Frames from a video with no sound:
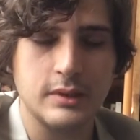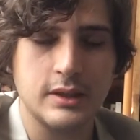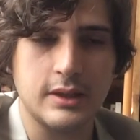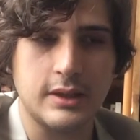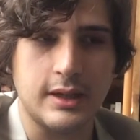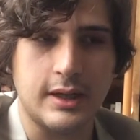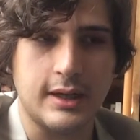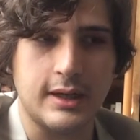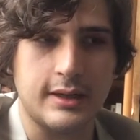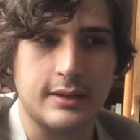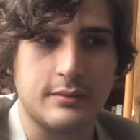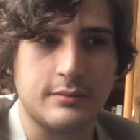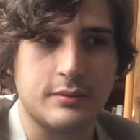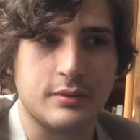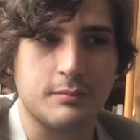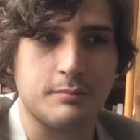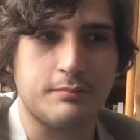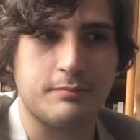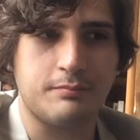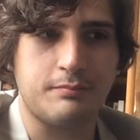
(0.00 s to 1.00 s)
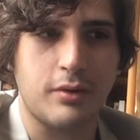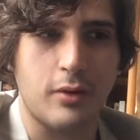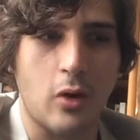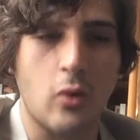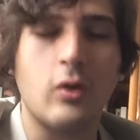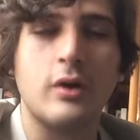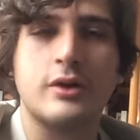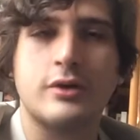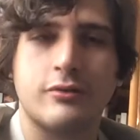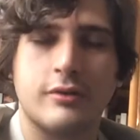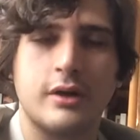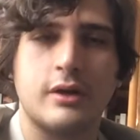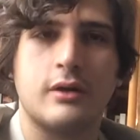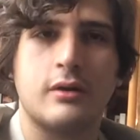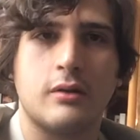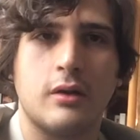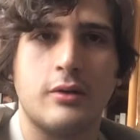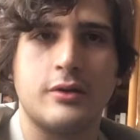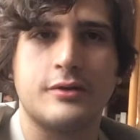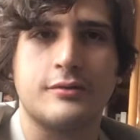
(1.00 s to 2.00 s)
uh, poetry
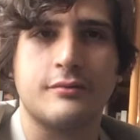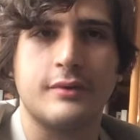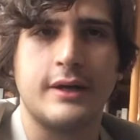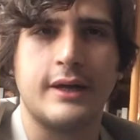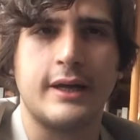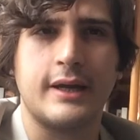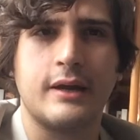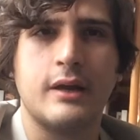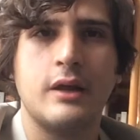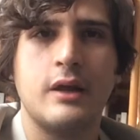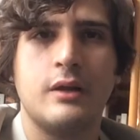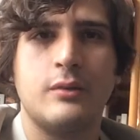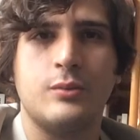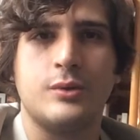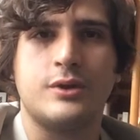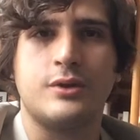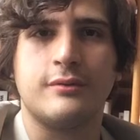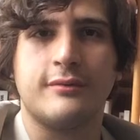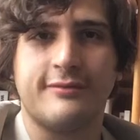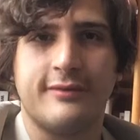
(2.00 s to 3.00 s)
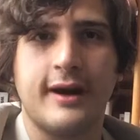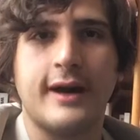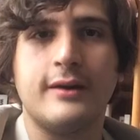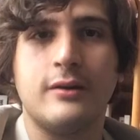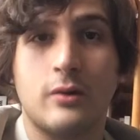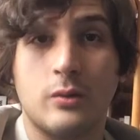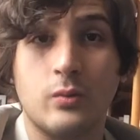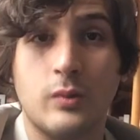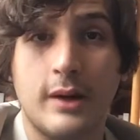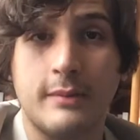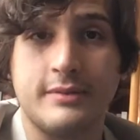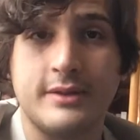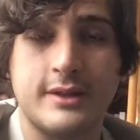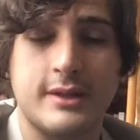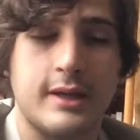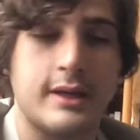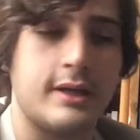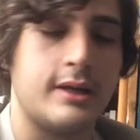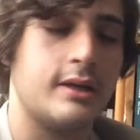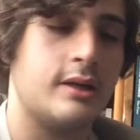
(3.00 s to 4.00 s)
close reading, which you'll find on Web
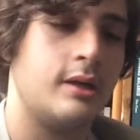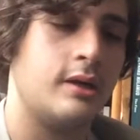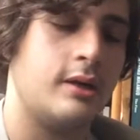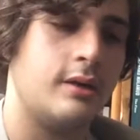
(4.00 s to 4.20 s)
Study.